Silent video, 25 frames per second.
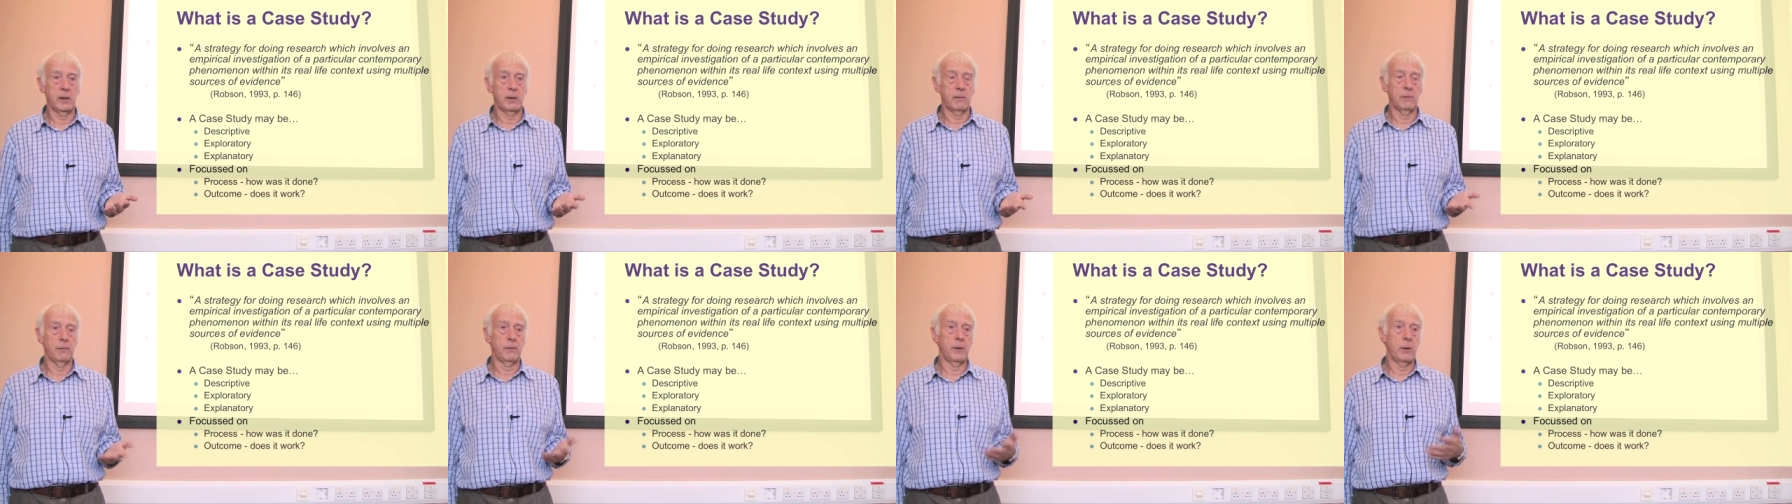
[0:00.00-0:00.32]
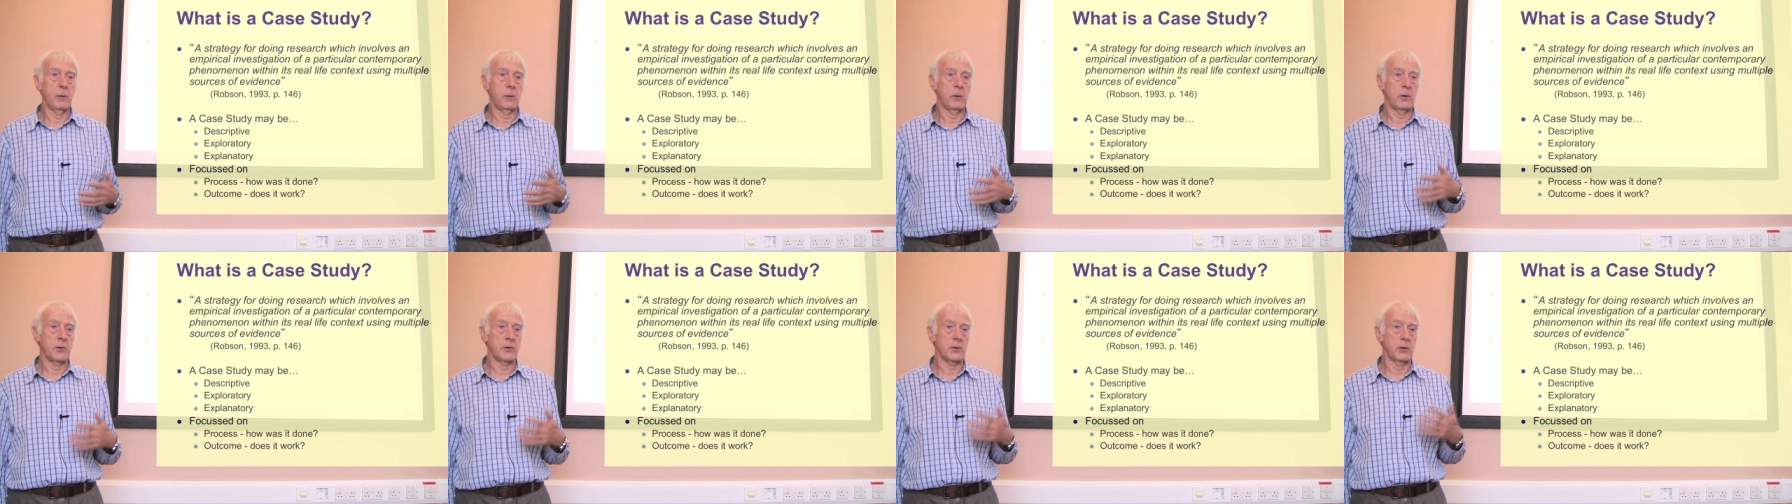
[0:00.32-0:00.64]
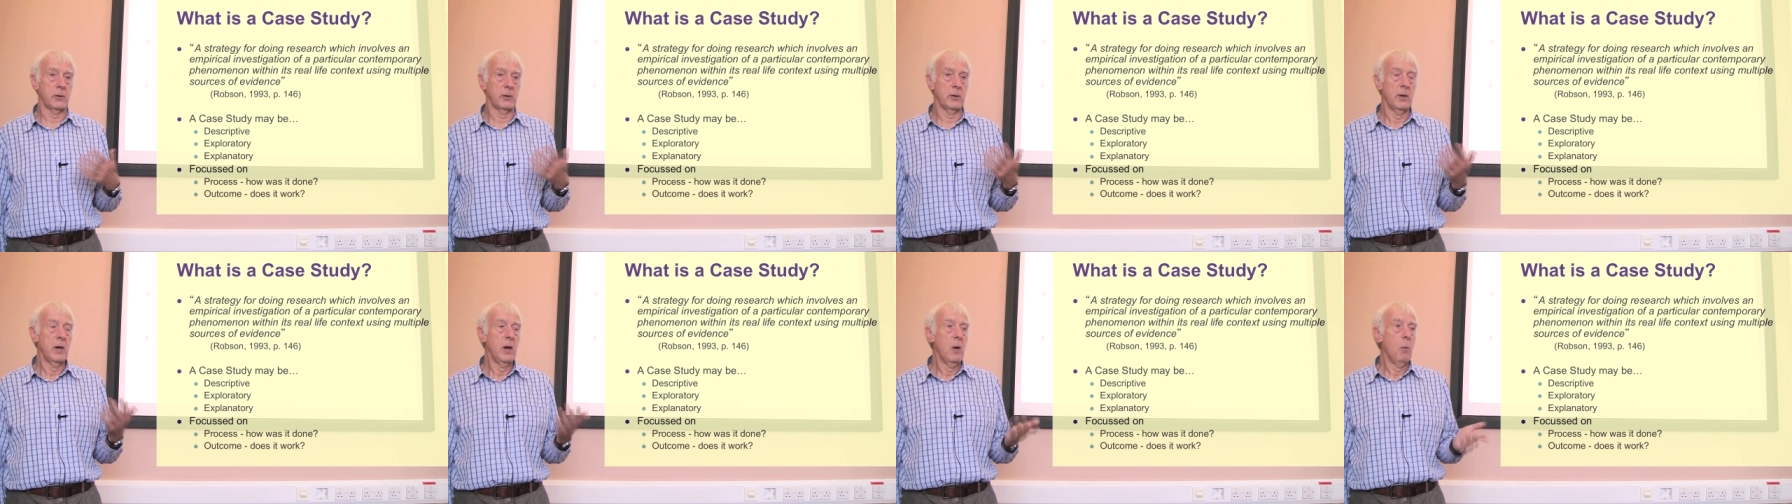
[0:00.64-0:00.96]
It can focus
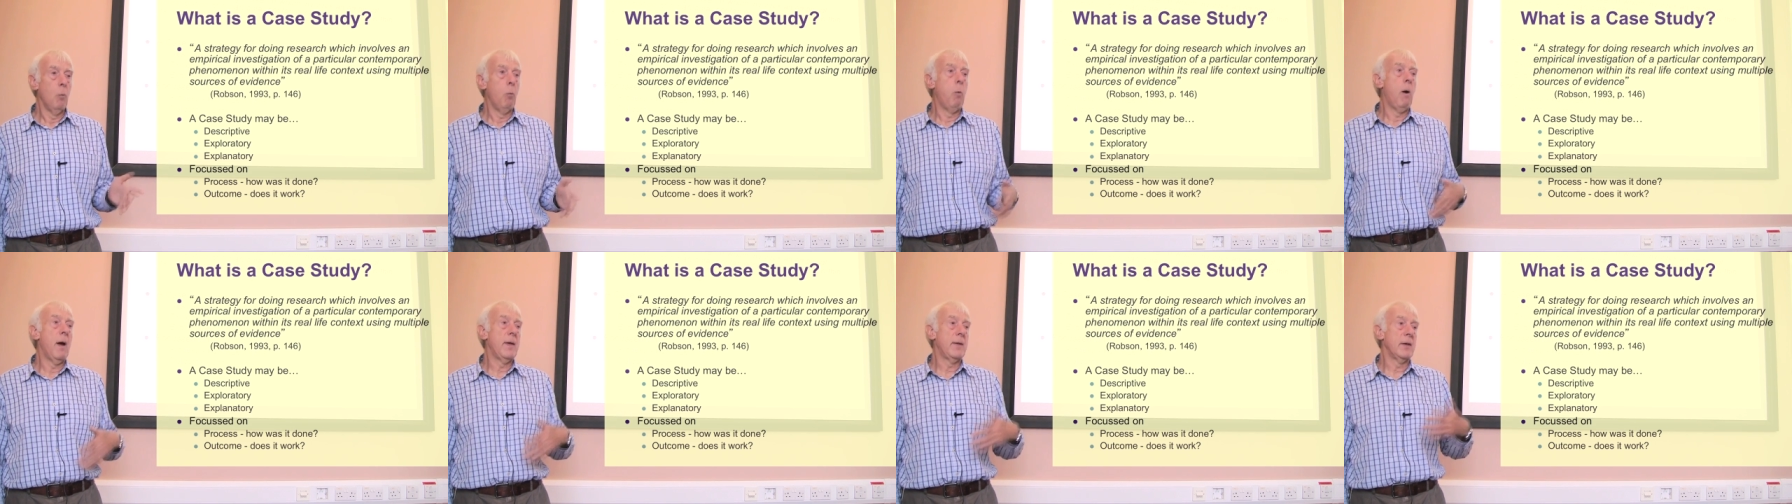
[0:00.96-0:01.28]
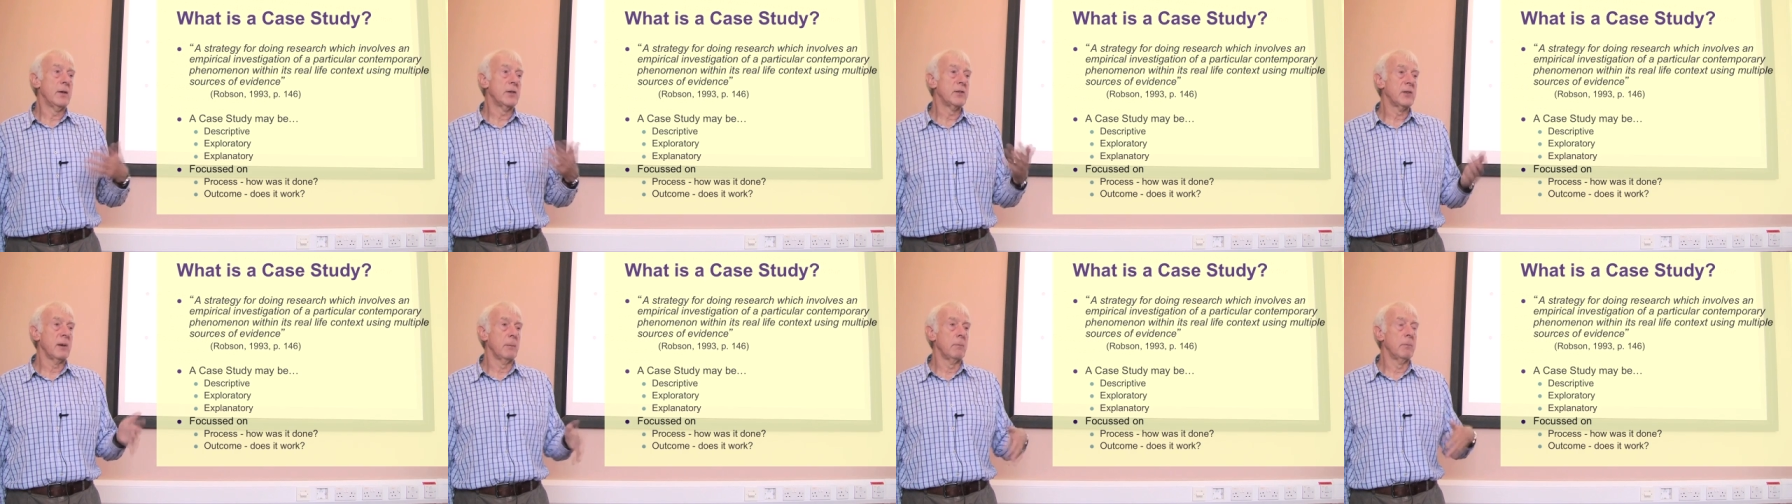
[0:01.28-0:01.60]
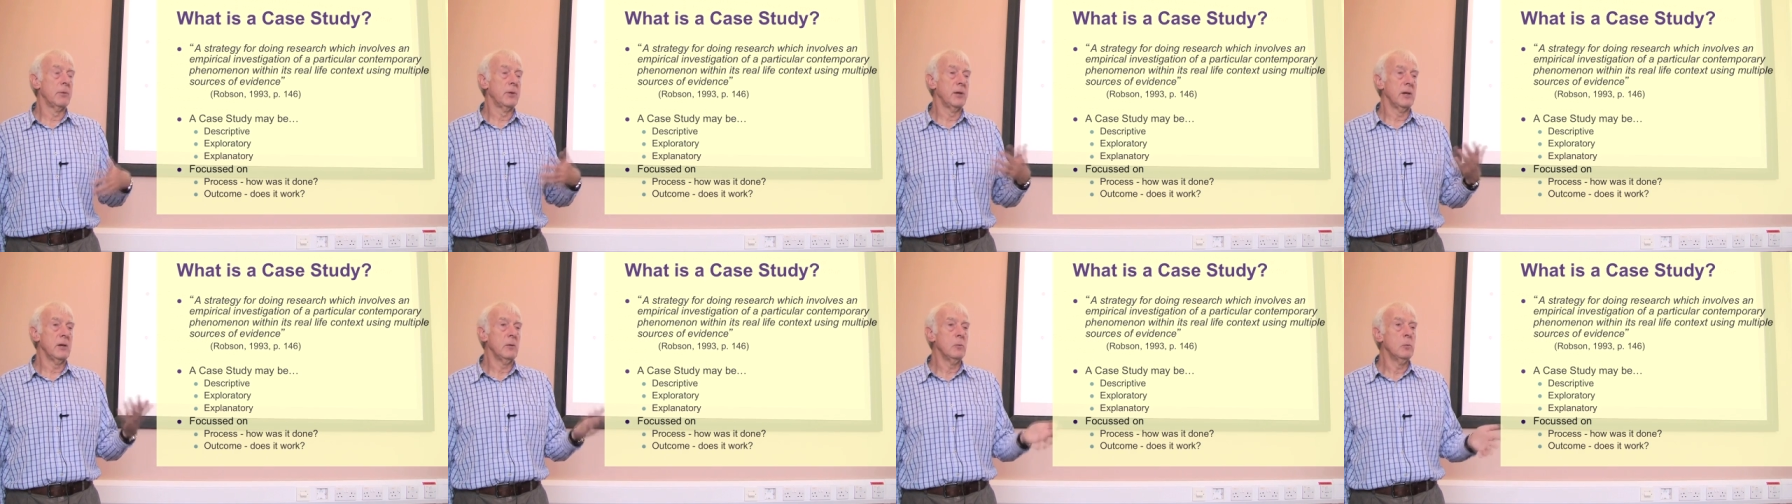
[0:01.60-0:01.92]
on whether
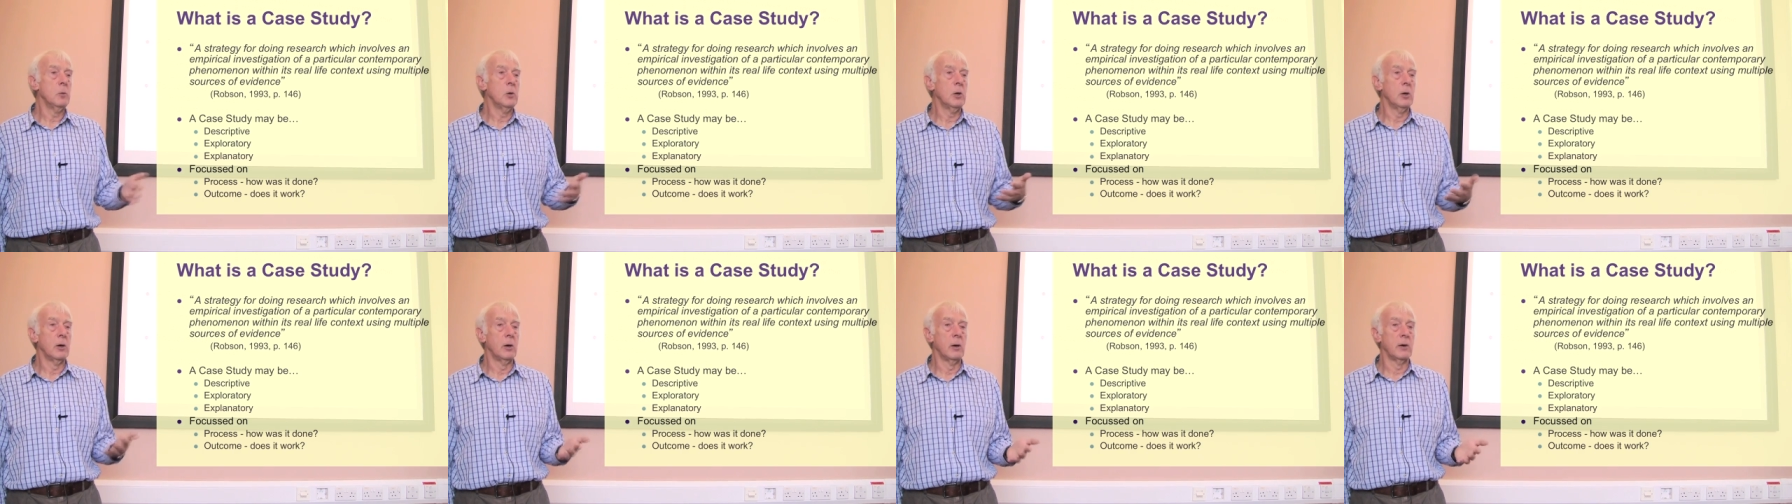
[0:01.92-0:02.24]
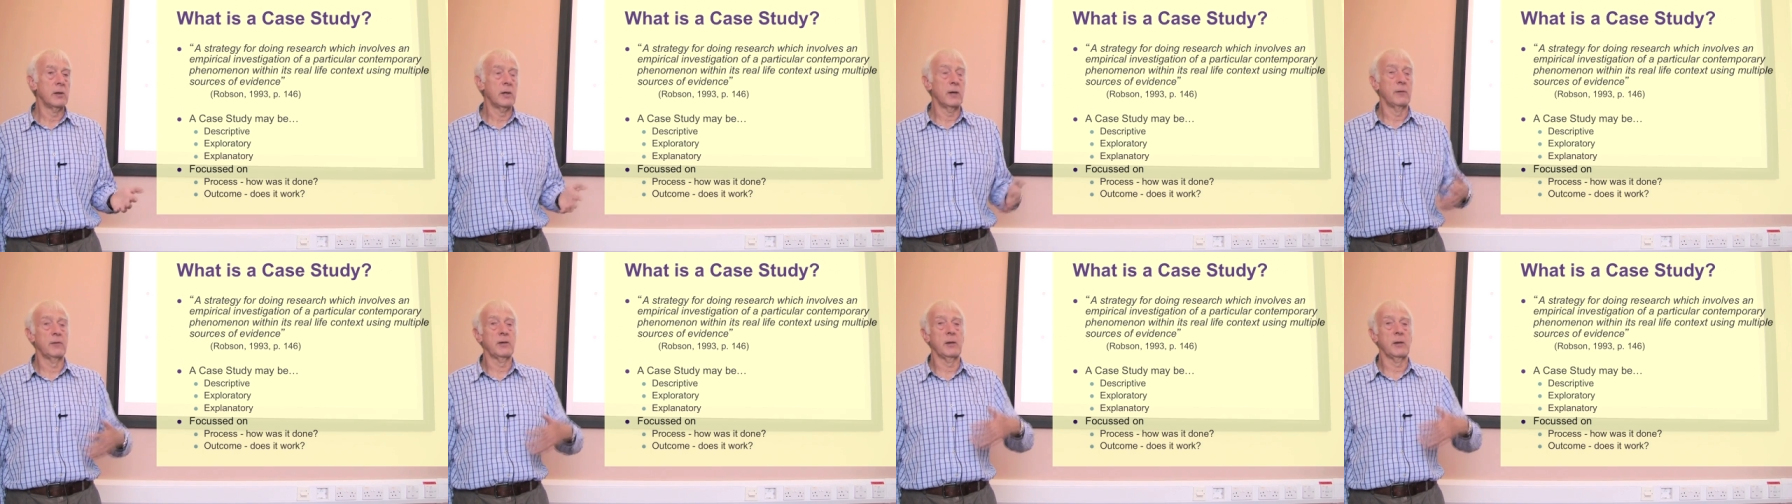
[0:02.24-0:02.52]
something worked,